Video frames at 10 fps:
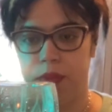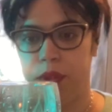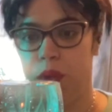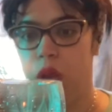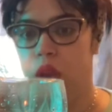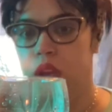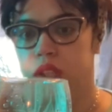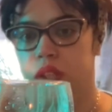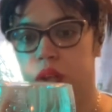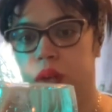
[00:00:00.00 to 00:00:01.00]
you.
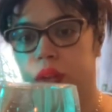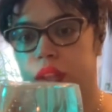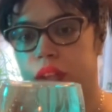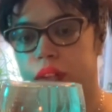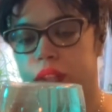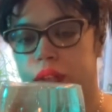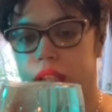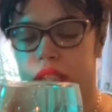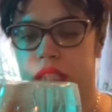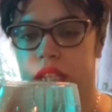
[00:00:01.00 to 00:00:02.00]
So there
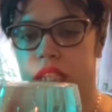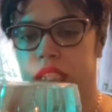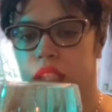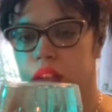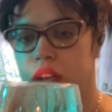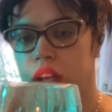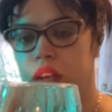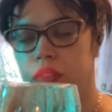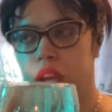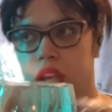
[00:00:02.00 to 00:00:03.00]
is a sense here
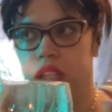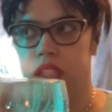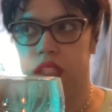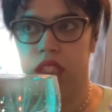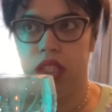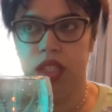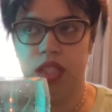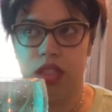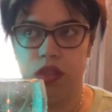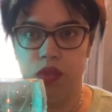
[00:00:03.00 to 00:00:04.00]
of needing
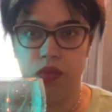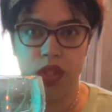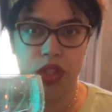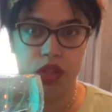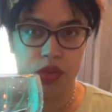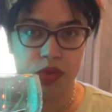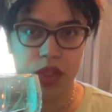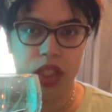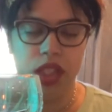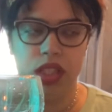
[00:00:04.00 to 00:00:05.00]
to
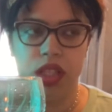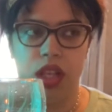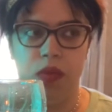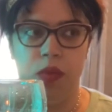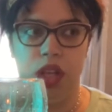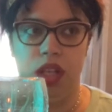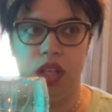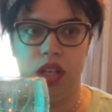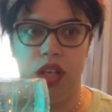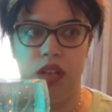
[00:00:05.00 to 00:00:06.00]
retreat when it
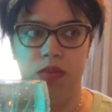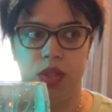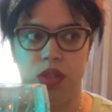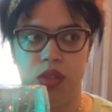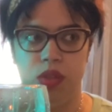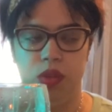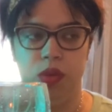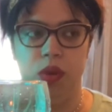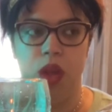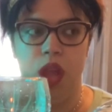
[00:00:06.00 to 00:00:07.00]
comes
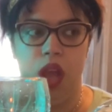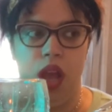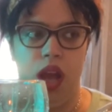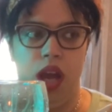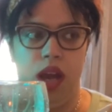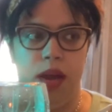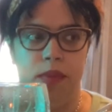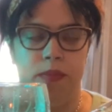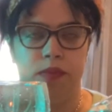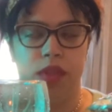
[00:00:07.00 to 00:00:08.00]
to
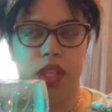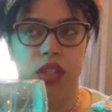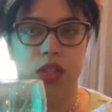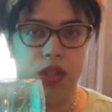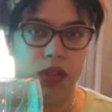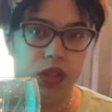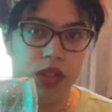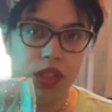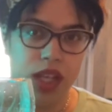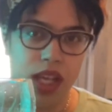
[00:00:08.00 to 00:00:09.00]

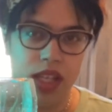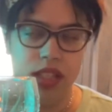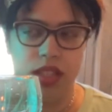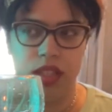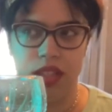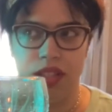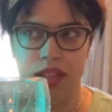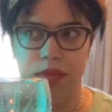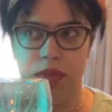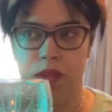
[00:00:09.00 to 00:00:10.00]

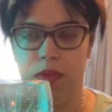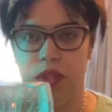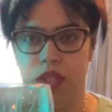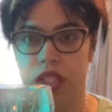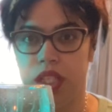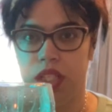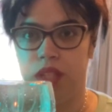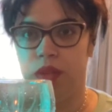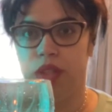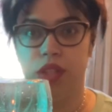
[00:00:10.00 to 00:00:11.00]
internalizing people that are telling
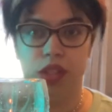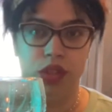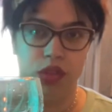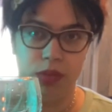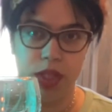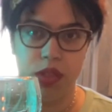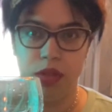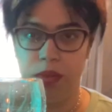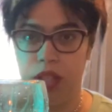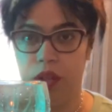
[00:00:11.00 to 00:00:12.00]
you that you're dreaming too
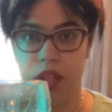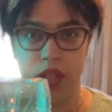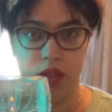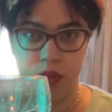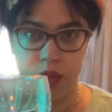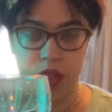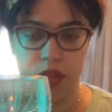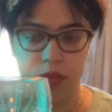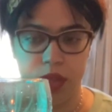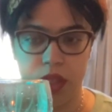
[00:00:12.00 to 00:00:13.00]
big or that you're doing
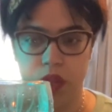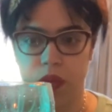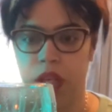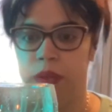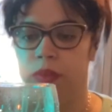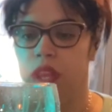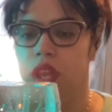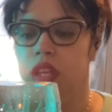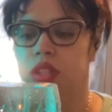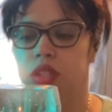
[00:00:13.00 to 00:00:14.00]
too much, right?
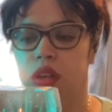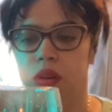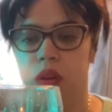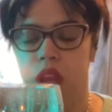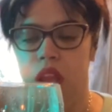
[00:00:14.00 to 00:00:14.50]
So